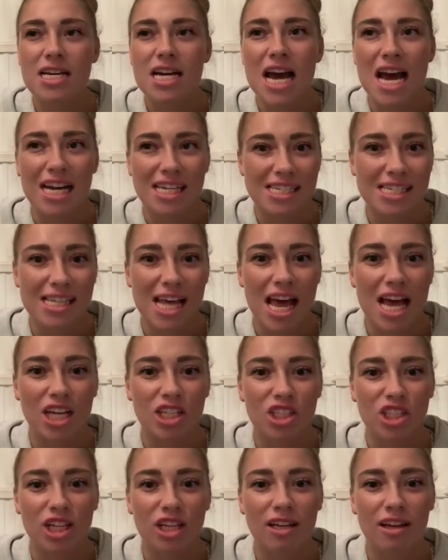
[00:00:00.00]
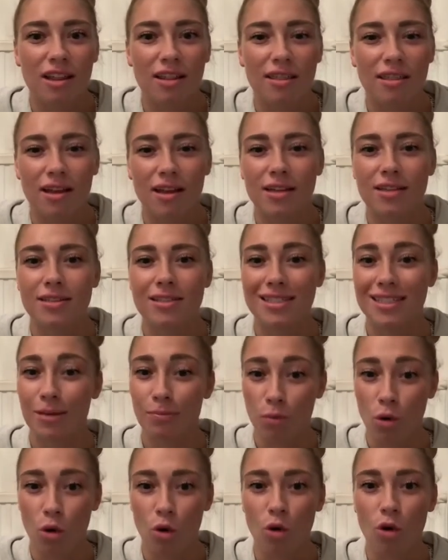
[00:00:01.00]
a surgeon that
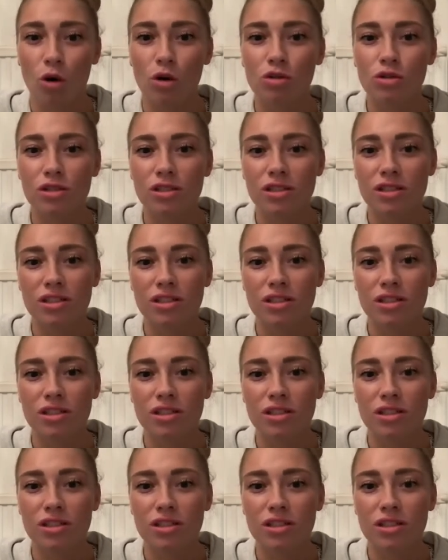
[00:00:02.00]
supports